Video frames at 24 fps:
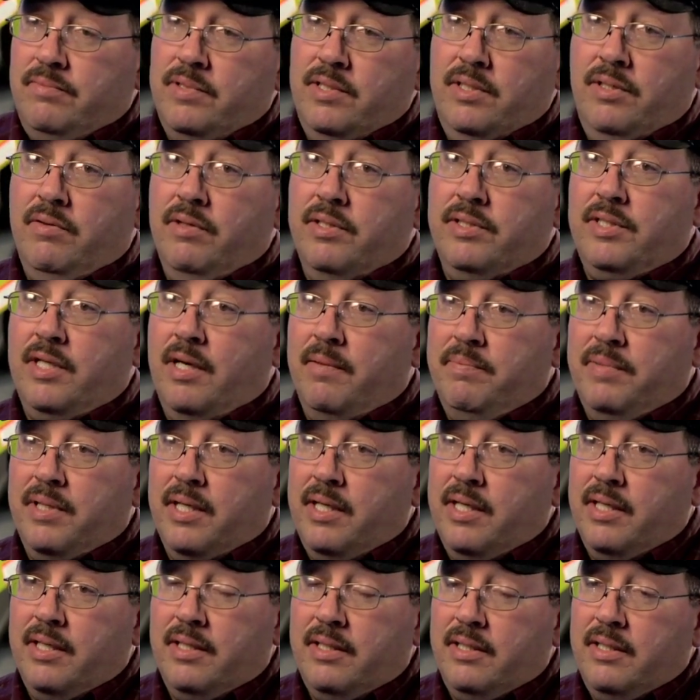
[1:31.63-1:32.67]
doing
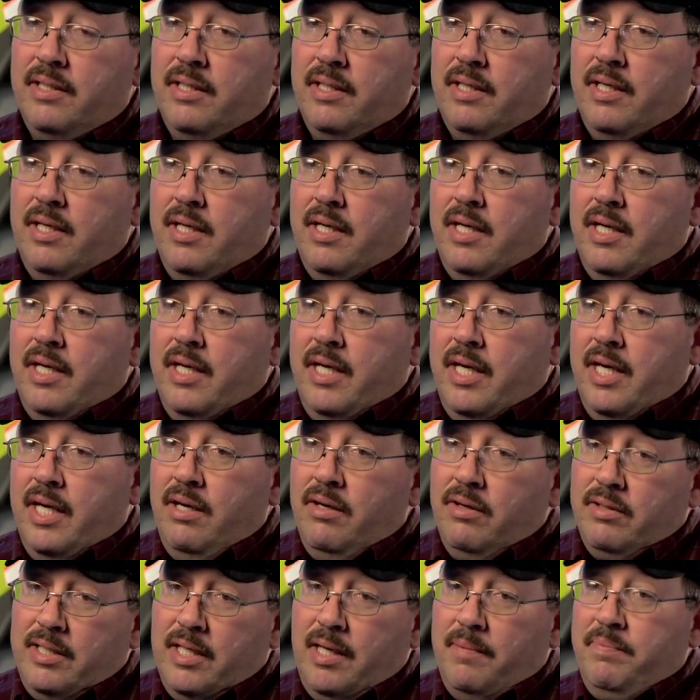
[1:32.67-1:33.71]
something, and he
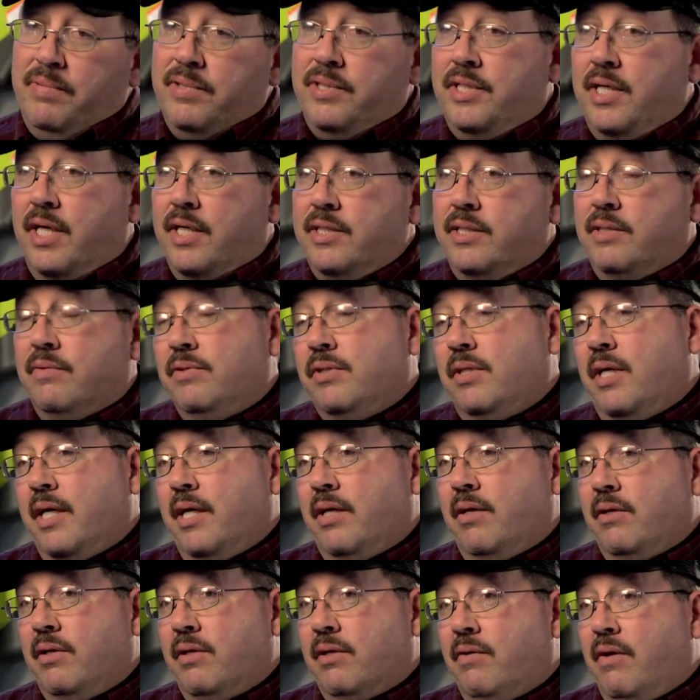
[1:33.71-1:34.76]
looked up, and Justin was
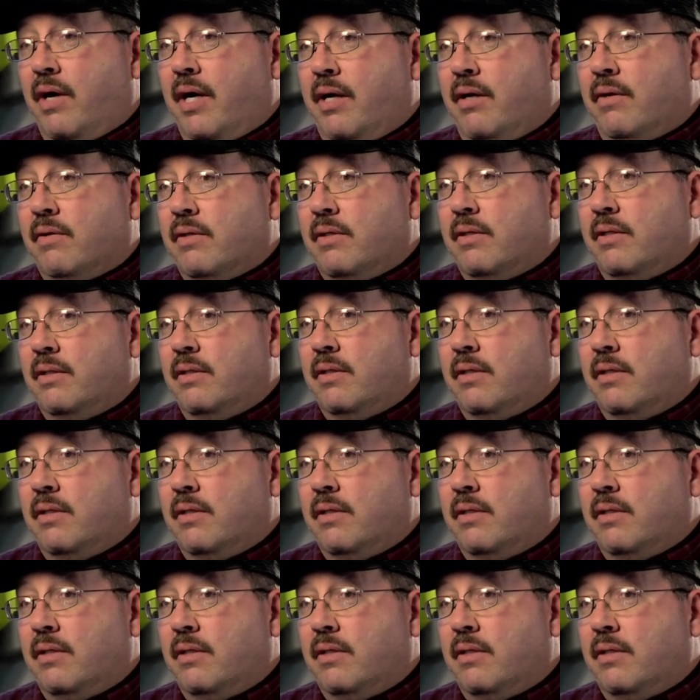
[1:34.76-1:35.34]
laying on the ground,